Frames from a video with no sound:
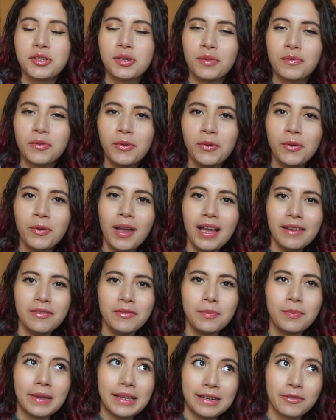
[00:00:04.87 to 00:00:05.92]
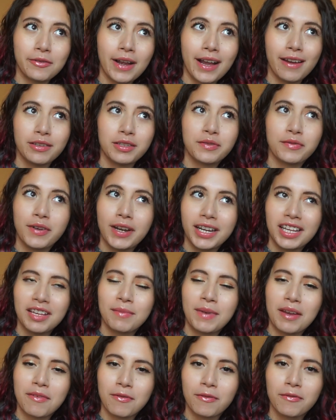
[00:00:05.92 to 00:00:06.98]
So if you have been around for any
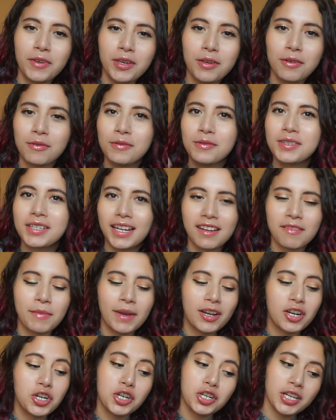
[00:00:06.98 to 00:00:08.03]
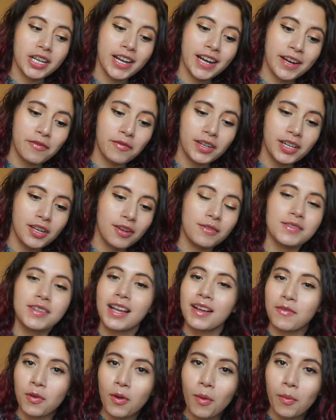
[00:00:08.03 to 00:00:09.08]
of my reviews, any of my curly hair videos, I
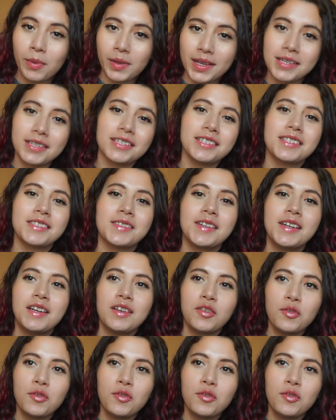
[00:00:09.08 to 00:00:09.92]
have a whole playlist,